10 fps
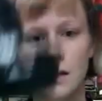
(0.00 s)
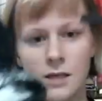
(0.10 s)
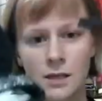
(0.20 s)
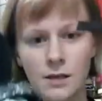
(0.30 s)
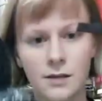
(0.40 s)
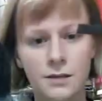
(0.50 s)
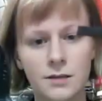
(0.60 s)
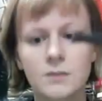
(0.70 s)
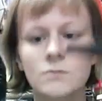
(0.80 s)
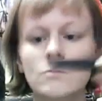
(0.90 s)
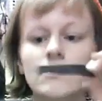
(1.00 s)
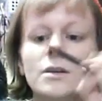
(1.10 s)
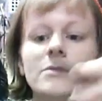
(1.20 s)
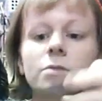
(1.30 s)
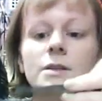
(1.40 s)
And
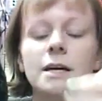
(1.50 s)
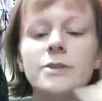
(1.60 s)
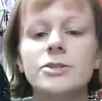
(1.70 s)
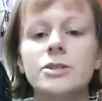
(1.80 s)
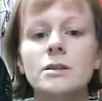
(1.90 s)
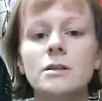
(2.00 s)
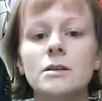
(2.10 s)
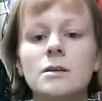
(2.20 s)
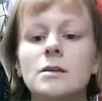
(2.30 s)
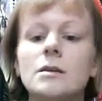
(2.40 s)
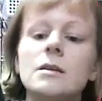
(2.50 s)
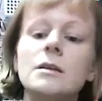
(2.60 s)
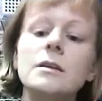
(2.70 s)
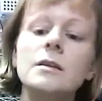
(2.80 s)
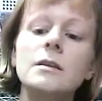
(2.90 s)
we would attach it
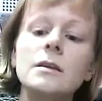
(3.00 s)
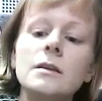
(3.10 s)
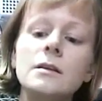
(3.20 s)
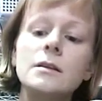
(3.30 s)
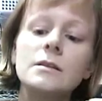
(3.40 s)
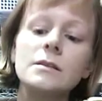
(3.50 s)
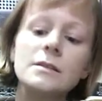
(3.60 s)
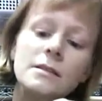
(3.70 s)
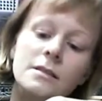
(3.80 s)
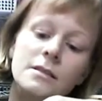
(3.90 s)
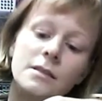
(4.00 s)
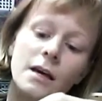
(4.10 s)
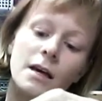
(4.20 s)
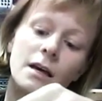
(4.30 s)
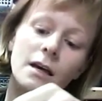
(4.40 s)
inside.
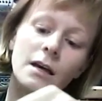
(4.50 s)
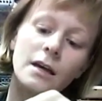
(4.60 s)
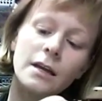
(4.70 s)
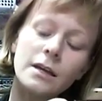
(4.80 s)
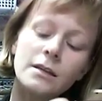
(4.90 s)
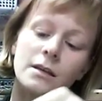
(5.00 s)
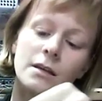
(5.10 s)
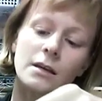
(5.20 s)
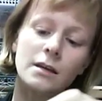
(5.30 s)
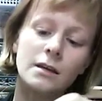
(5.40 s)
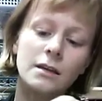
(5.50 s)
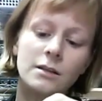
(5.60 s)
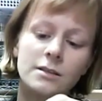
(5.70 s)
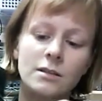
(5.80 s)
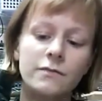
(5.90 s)
It
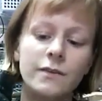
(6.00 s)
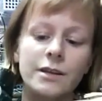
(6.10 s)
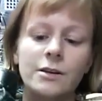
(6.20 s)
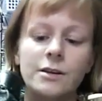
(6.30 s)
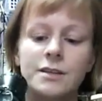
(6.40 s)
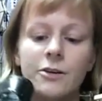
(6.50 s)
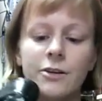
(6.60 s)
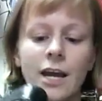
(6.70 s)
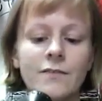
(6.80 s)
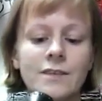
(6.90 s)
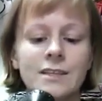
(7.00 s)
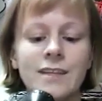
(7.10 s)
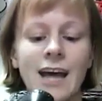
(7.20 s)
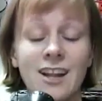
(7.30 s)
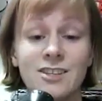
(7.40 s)
looks a little funny here because I already have this
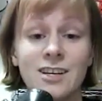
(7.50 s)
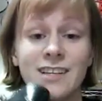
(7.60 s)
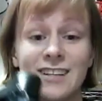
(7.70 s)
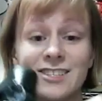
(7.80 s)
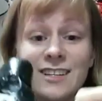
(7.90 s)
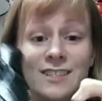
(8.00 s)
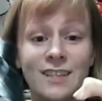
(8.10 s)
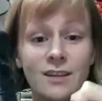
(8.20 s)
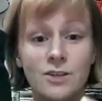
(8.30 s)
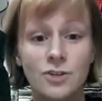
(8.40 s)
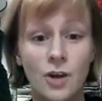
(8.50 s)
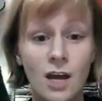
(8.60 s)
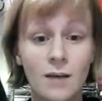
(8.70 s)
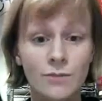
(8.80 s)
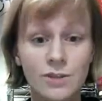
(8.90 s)
attached inside of the shoe.
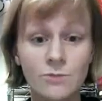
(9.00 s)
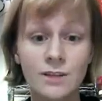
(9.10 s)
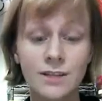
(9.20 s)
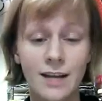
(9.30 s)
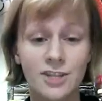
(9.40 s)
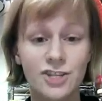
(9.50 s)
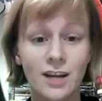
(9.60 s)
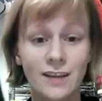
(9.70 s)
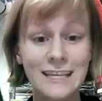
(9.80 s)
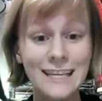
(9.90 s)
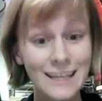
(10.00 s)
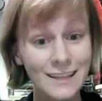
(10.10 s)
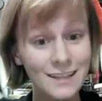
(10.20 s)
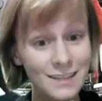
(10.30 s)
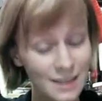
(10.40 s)
But you would attach it on the
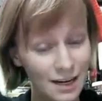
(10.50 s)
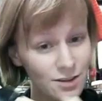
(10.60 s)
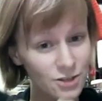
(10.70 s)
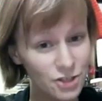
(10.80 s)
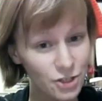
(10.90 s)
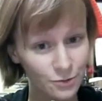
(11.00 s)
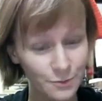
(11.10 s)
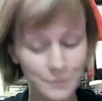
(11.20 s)
inside of the shoe.